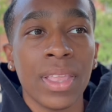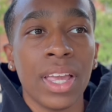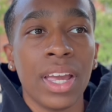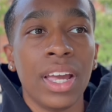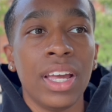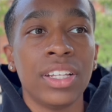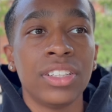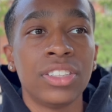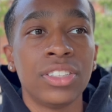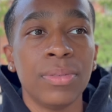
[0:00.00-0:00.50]

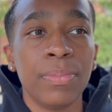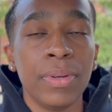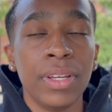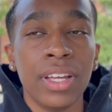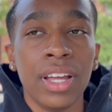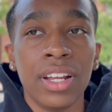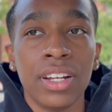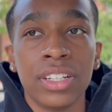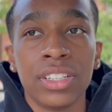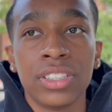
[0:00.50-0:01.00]
And to be
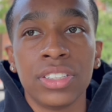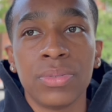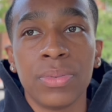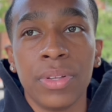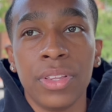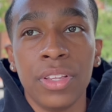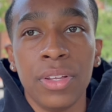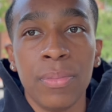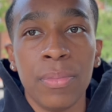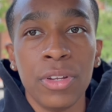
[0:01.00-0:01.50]
honest
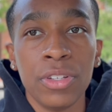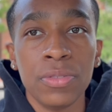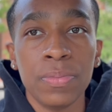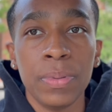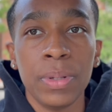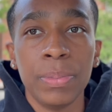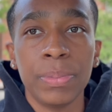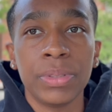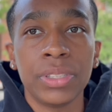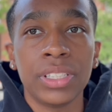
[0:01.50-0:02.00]
with you, most
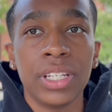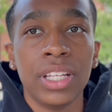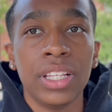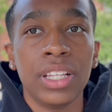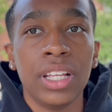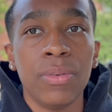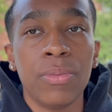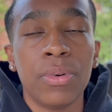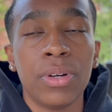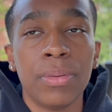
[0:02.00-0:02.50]
people say
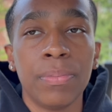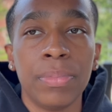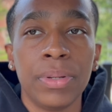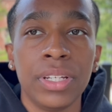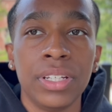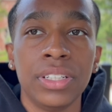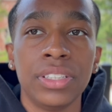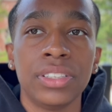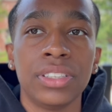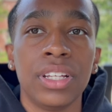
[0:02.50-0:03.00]
they want
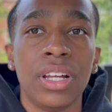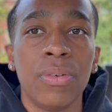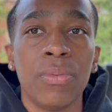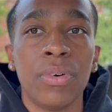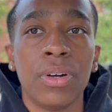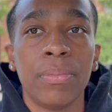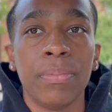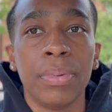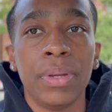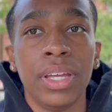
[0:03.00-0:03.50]
peace. They
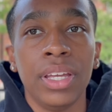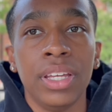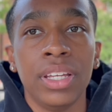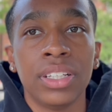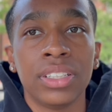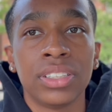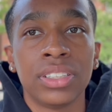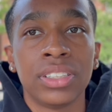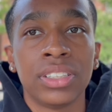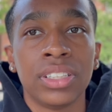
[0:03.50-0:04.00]
want
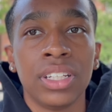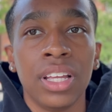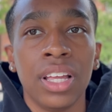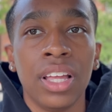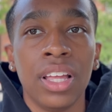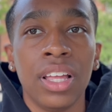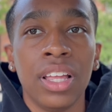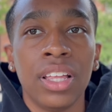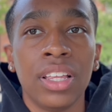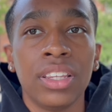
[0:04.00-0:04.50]
peace.
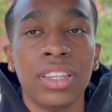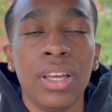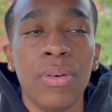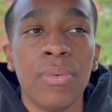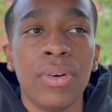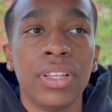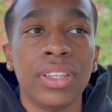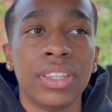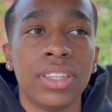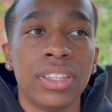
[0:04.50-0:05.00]
They
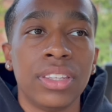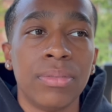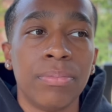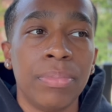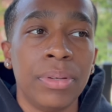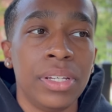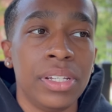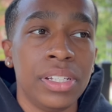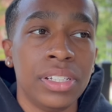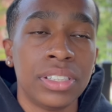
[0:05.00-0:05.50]
want
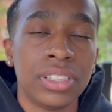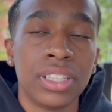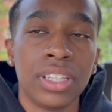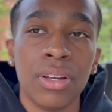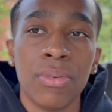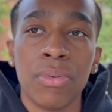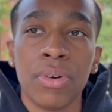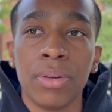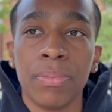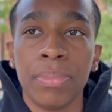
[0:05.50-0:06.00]
peace. They
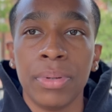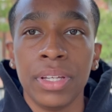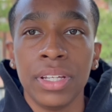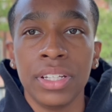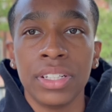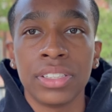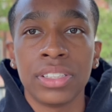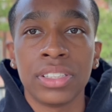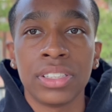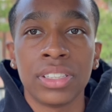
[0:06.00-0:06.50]
want
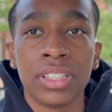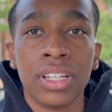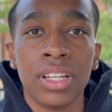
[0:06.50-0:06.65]
peace.